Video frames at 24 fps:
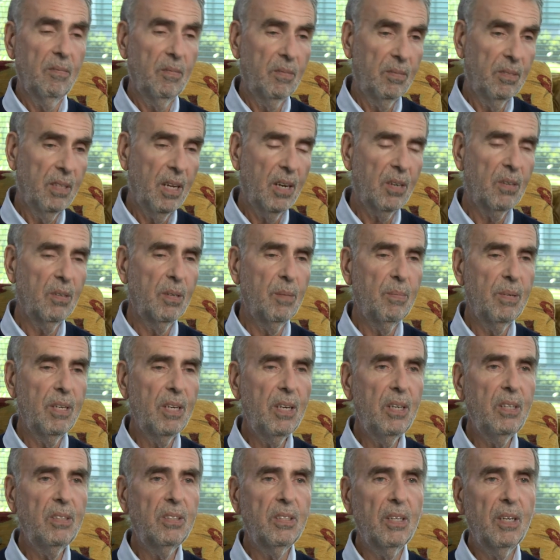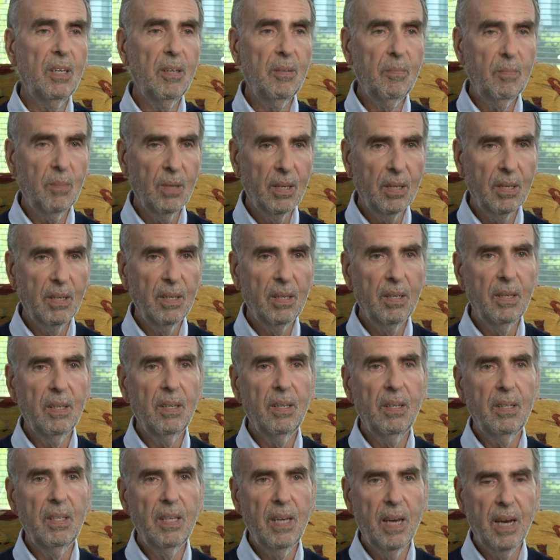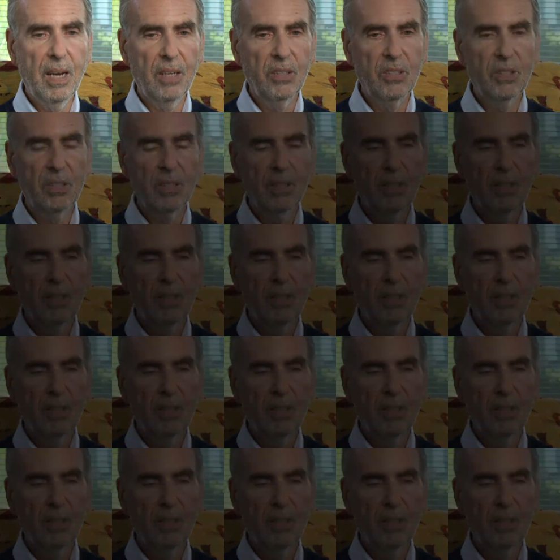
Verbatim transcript: it's not going to be easy, but yes.